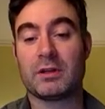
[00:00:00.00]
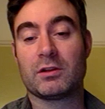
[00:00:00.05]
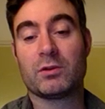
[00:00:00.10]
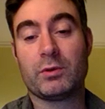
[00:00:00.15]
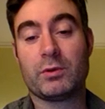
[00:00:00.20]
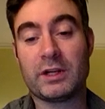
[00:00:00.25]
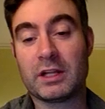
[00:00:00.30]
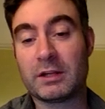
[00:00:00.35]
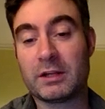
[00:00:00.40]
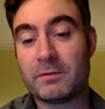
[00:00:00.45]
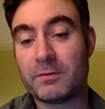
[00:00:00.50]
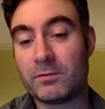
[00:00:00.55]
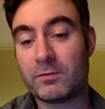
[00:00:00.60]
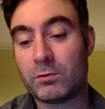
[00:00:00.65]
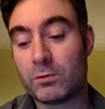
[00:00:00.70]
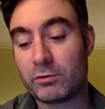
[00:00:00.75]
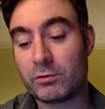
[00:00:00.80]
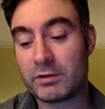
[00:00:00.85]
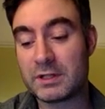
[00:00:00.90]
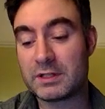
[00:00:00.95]
Queen
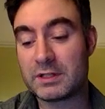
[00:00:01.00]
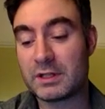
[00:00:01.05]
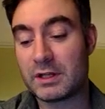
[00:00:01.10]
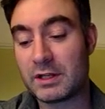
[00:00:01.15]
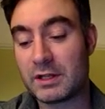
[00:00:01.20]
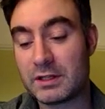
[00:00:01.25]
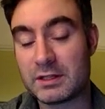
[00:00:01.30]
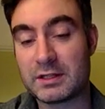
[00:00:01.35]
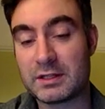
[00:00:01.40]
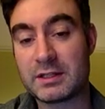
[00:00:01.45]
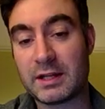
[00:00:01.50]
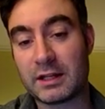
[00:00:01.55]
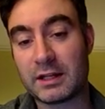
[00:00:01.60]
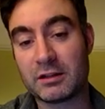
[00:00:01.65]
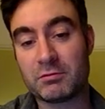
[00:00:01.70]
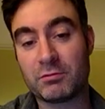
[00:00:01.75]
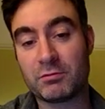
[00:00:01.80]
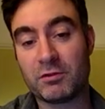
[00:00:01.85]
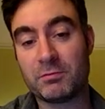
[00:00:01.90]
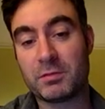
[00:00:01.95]
a4 is the
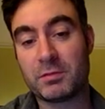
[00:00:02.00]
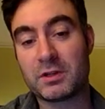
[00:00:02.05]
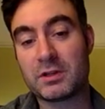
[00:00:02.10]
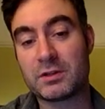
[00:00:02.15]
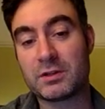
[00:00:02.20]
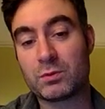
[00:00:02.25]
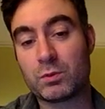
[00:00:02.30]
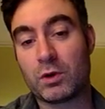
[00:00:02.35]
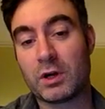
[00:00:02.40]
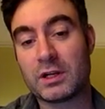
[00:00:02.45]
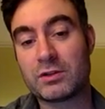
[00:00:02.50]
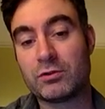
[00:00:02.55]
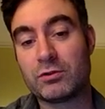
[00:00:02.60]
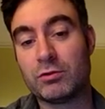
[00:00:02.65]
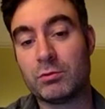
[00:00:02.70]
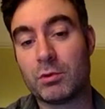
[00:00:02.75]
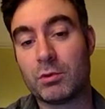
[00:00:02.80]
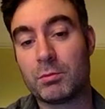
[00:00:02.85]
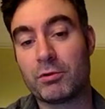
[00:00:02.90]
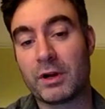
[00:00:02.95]
standard move, because white's
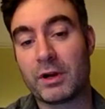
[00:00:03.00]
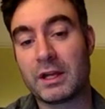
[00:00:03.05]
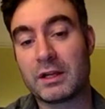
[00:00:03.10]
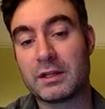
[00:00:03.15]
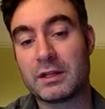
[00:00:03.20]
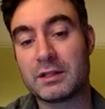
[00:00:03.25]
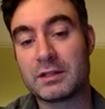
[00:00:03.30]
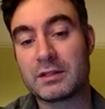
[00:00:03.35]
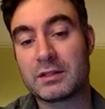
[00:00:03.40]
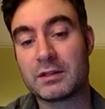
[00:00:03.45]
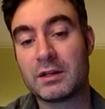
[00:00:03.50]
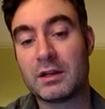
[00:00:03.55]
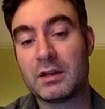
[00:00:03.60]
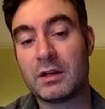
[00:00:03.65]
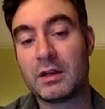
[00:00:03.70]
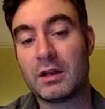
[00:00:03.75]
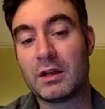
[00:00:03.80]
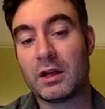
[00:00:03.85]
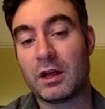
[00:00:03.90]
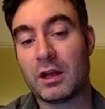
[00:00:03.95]
normal break is
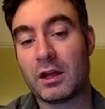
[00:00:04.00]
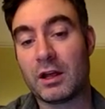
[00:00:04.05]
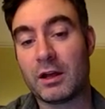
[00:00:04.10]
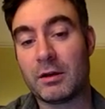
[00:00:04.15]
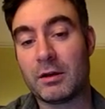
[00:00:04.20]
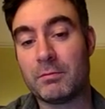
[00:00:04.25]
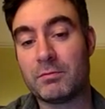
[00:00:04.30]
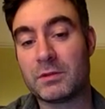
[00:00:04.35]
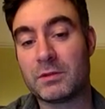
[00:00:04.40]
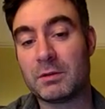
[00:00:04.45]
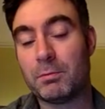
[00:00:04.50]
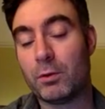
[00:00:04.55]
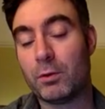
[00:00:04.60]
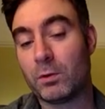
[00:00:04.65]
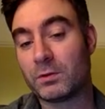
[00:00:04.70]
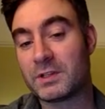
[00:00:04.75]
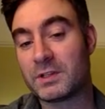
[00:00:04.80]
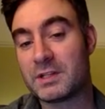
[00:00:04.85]
the pawn to